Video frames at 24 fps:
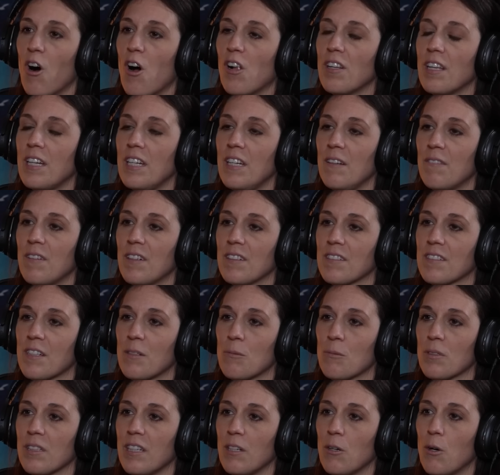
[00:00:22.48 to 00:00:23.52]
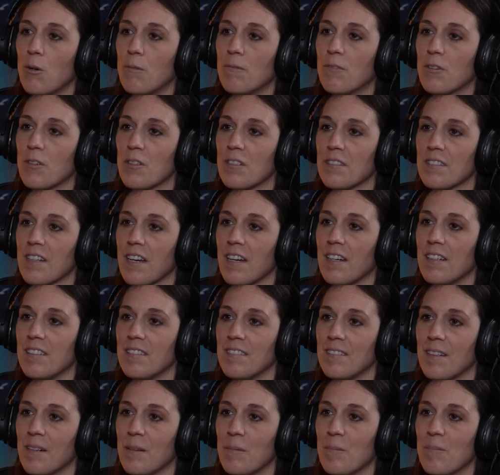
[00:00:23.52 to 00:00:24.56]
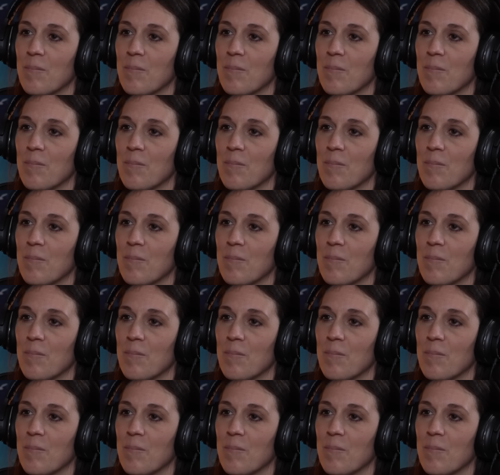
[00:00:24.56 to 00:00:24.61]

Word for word: All any of us can really hope for is a heads up.